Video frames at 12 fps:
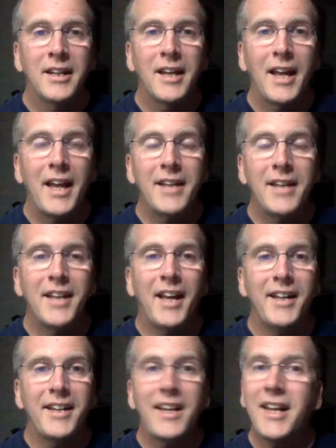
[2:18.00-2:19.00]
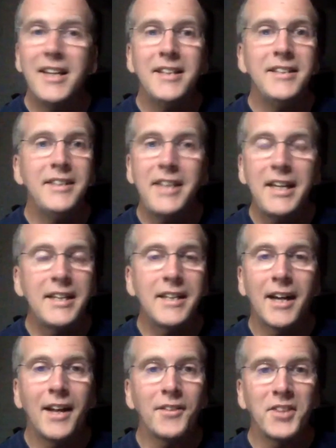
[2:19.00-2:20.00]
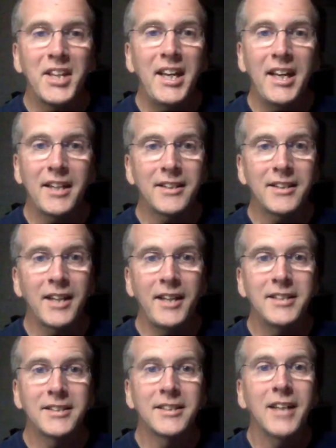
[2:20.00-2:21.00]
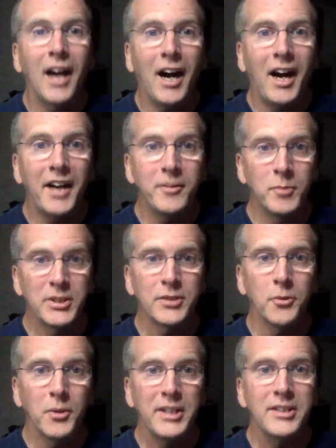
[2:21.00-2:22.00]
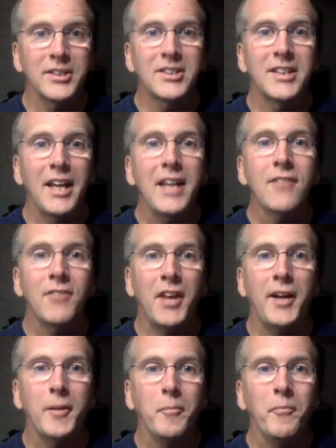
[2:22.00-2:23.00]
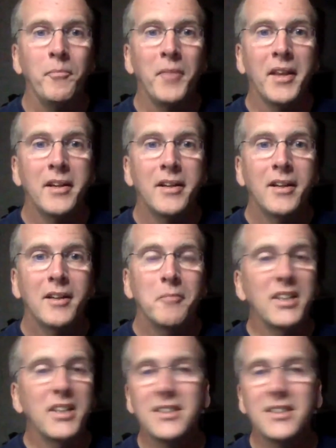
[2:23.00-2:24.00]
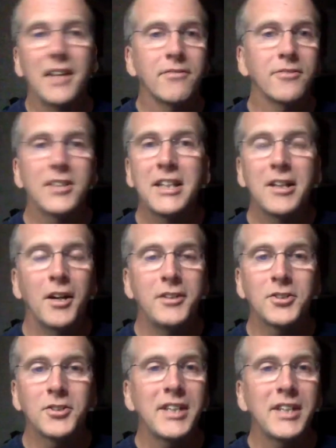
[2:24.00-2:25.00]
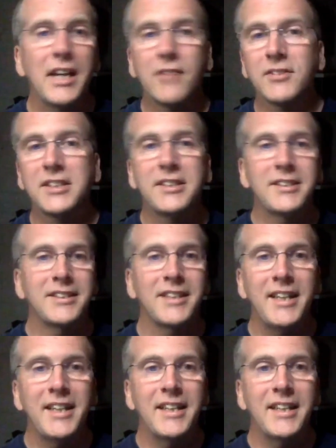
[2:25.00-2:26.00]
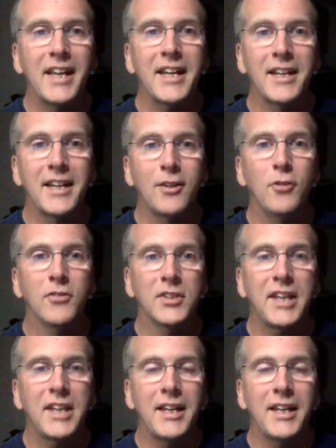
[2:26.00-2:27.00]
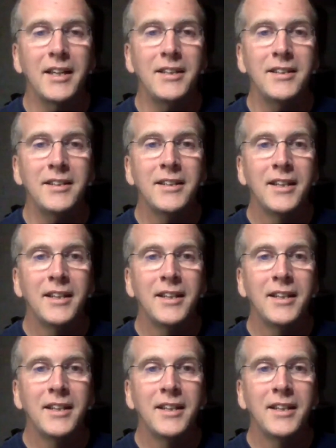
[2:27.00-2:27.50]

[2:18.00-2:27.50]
and that he need not think that his God was going to save them because every country, every city they had overtaken